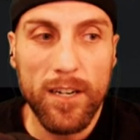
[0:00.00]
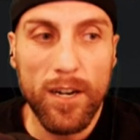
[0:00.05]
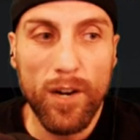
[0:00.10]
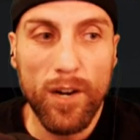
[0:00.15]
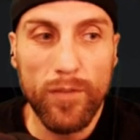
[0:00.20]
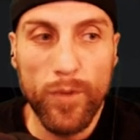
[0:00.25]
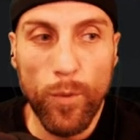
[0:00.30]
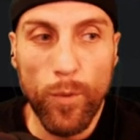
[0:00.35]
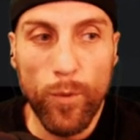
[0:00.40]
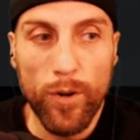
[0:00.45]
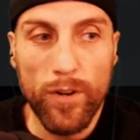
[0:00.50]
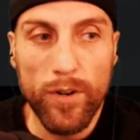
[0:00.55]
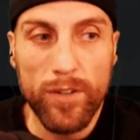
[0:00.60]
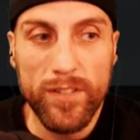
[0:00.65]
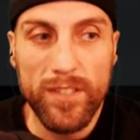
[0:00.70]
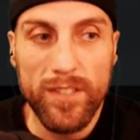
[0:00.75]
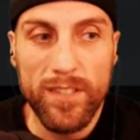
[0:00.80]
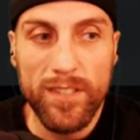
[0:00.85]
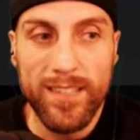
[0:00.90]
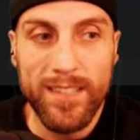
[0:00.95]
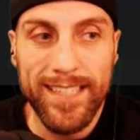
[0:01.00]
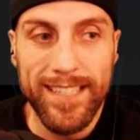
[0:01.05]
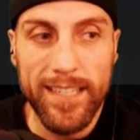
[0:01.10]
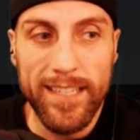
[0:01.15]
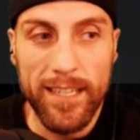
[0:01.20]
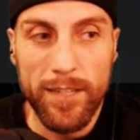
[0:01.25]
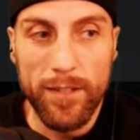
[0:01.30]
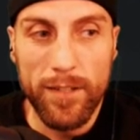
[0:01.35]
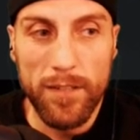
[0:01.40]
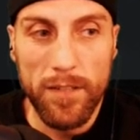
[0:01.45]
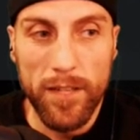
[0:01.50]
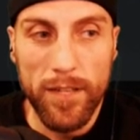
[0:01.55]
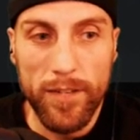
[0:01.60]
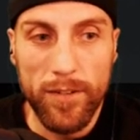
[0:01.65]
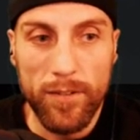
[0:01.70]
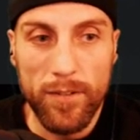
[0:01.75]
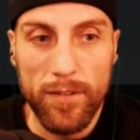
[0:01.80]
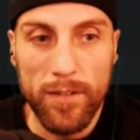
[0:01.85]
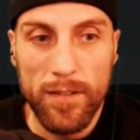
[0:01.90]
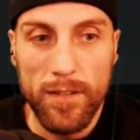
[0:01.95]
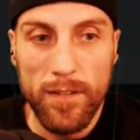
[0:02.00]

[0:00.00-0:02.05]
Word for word: of the words dear little,